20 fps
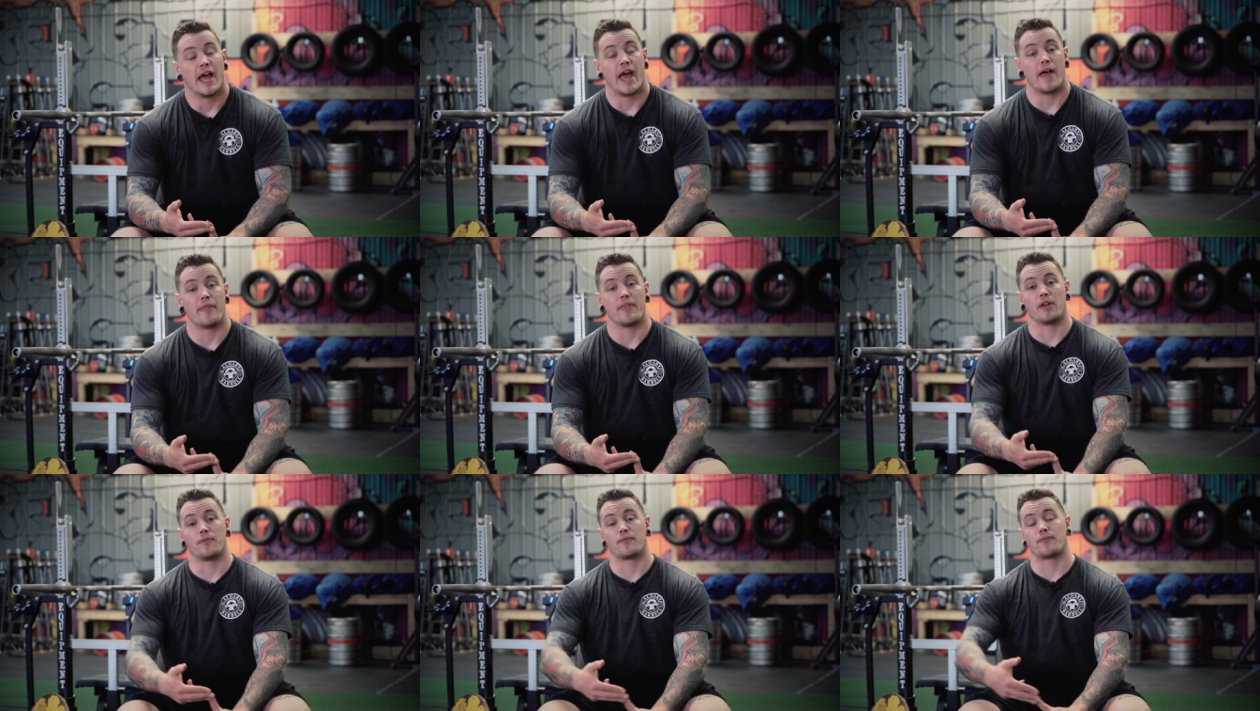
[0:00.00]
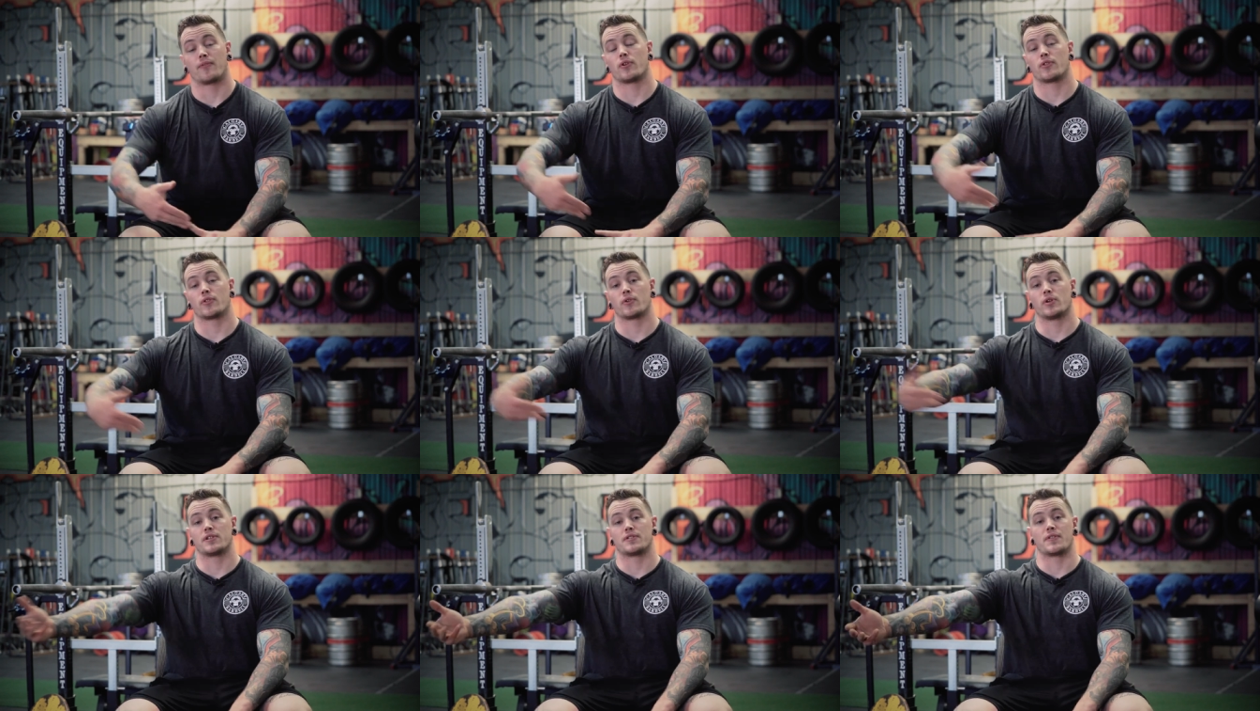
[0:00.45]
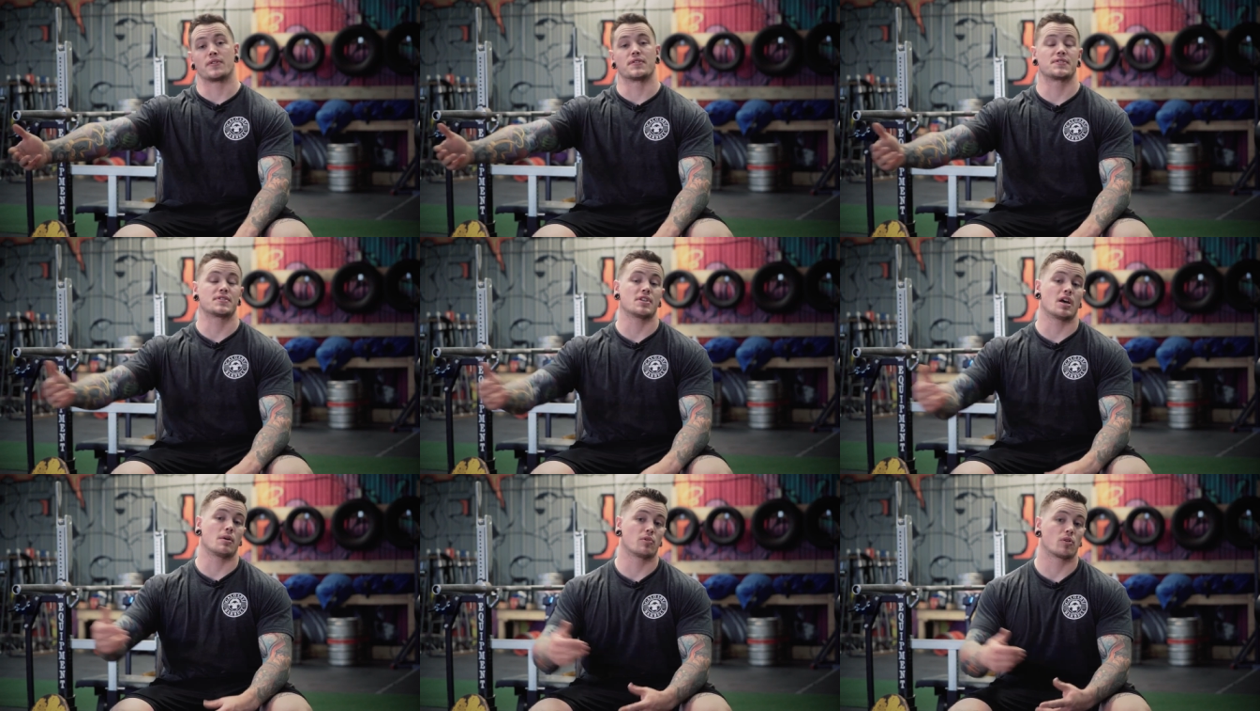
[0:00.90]
And then further into the
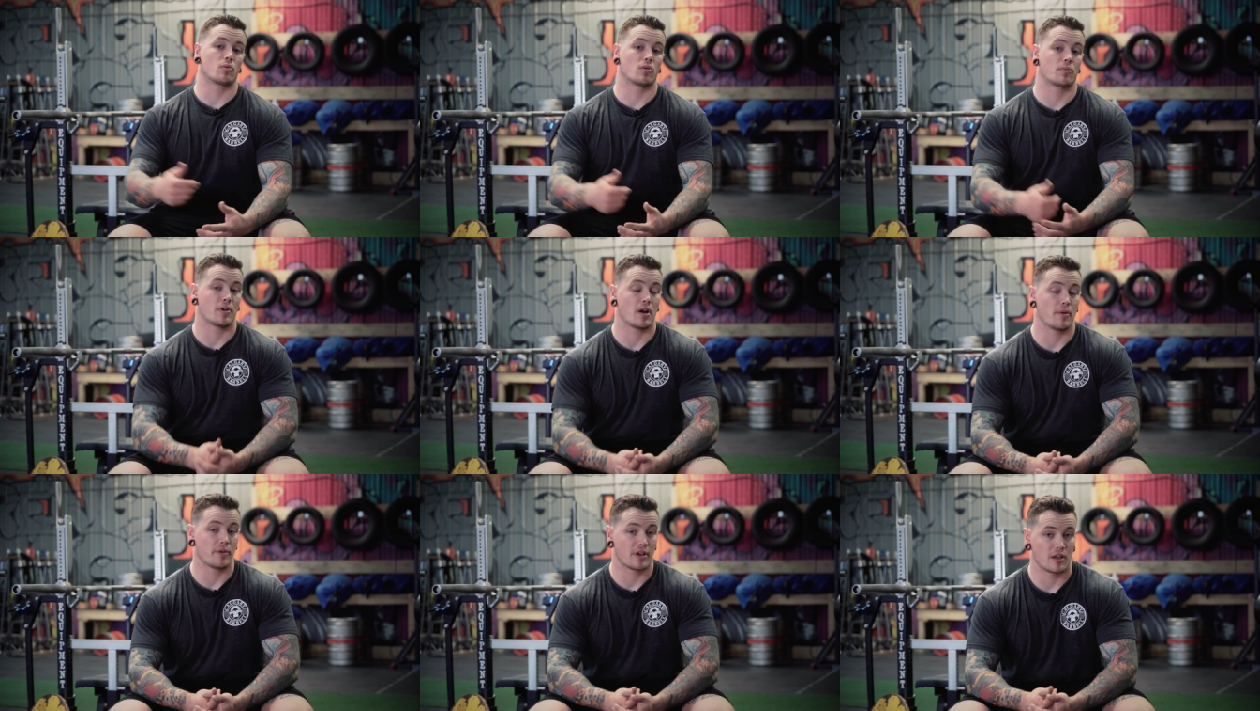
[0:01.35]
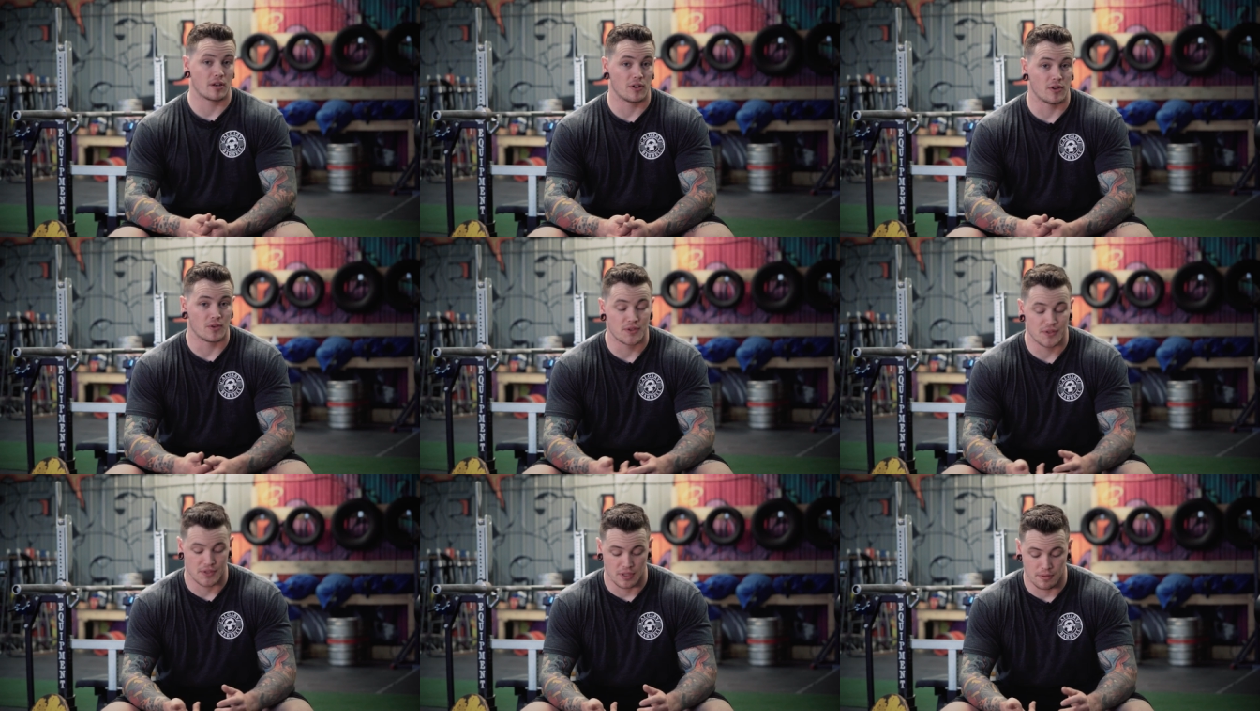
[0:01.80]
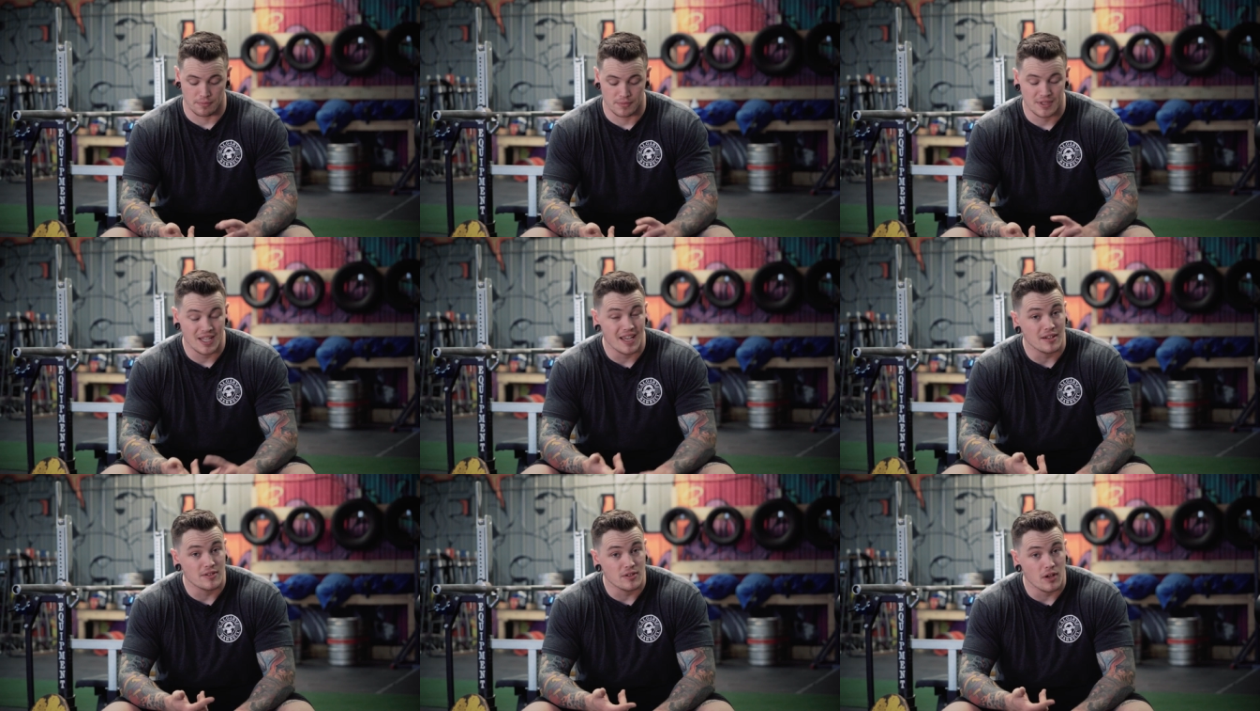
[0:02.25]
summer, we're probably gonna do some
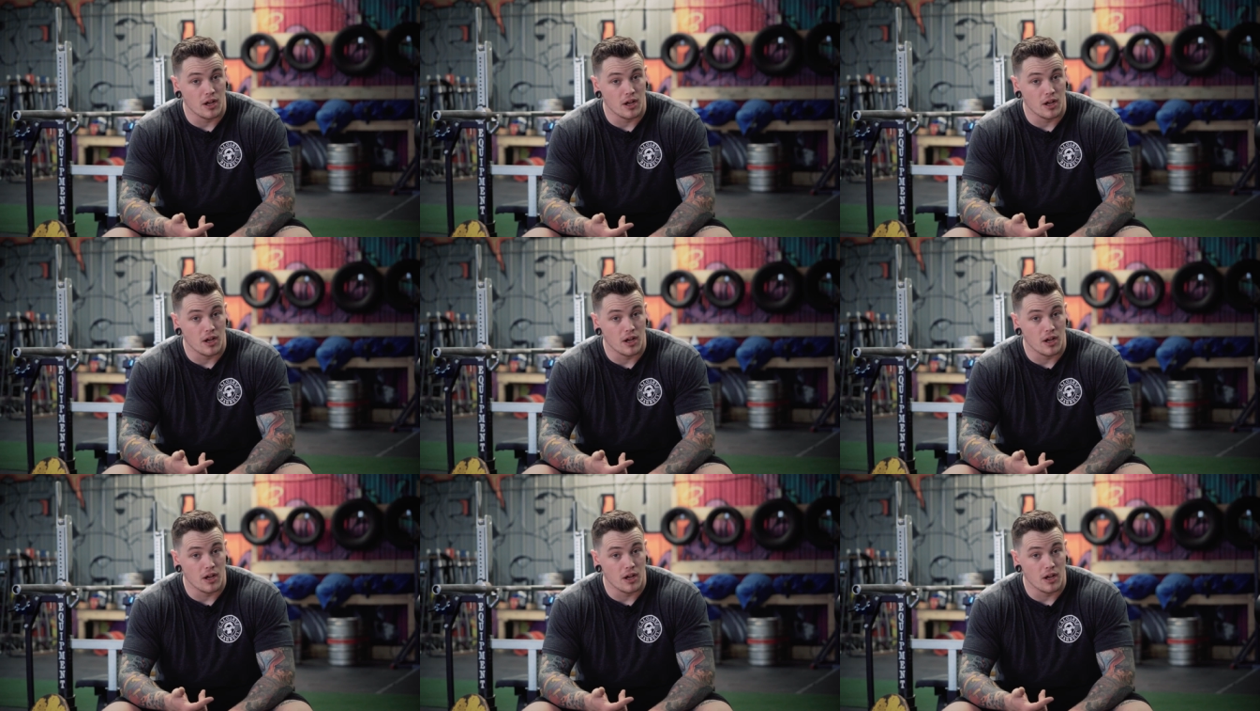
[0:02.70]
tank